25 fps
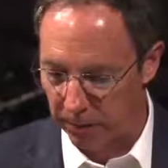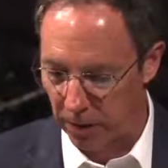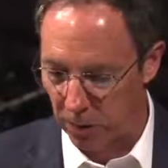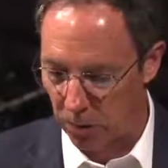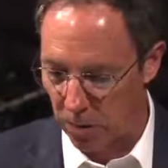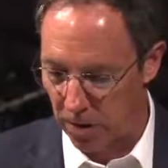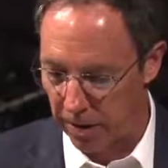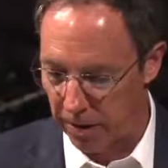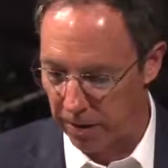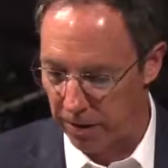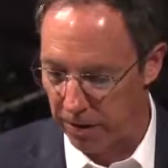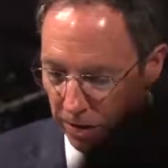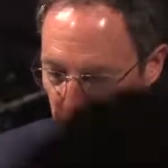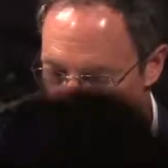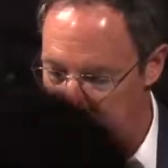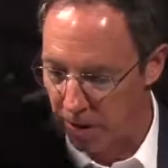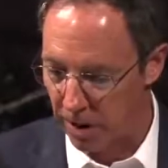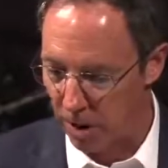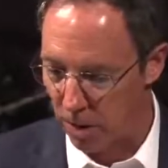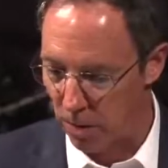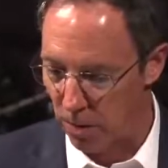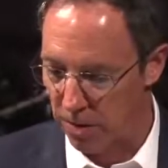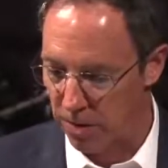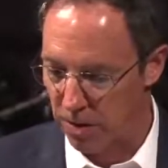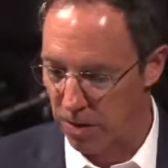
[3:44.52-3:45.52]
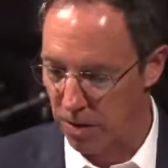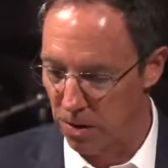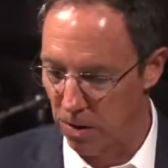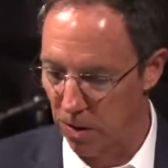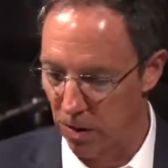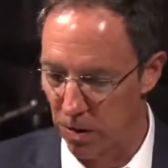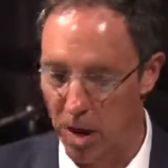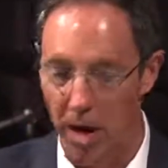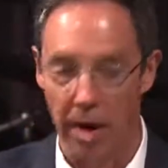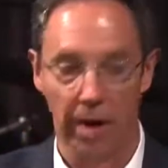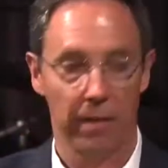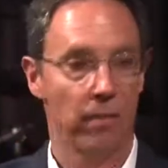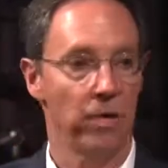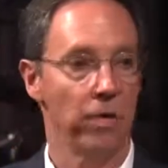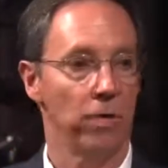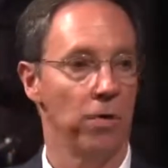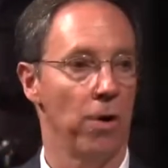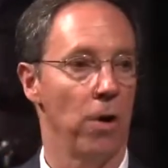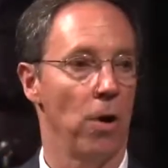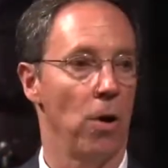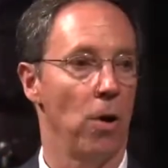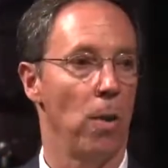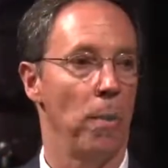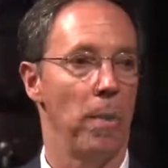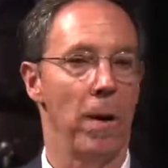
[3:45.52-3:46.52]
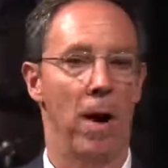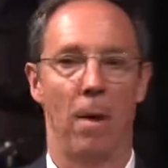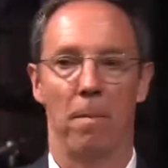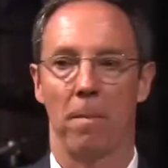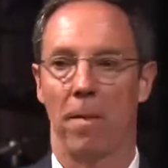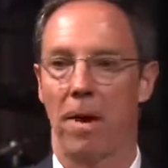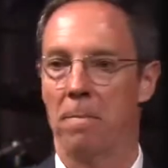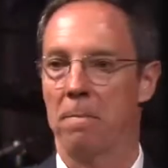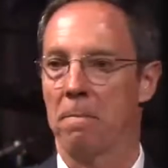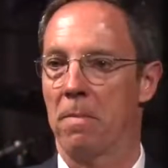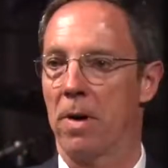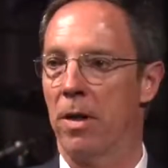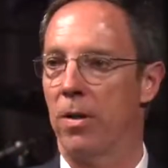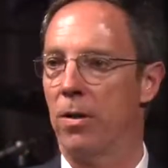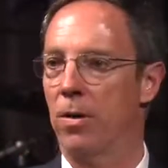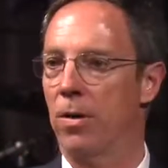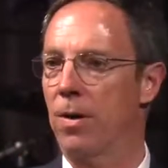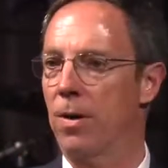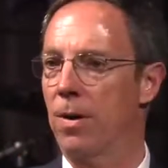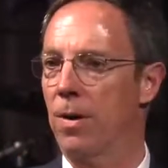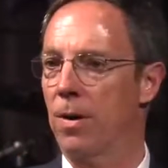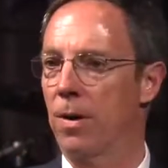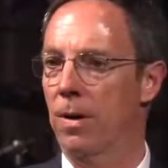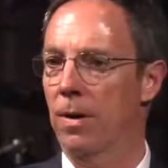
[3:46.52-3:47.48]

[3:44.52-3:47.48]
I wanted to share with you. A lot of you know about my mother.